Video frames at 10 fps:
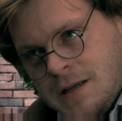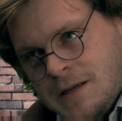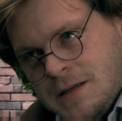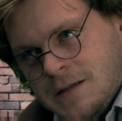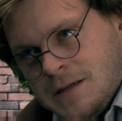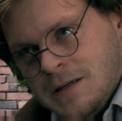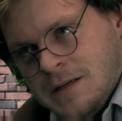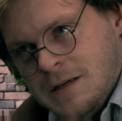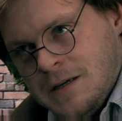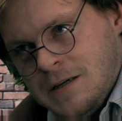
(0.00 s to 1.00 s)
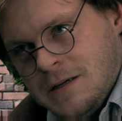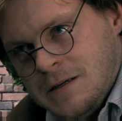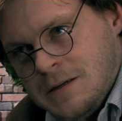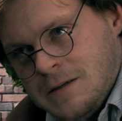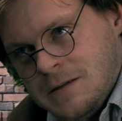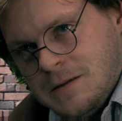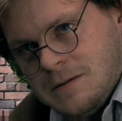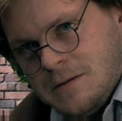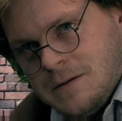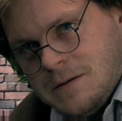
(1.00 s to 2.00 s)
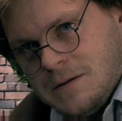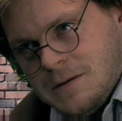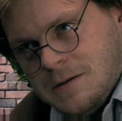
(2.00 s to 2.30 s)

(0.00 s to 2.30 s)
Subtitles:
[no speech]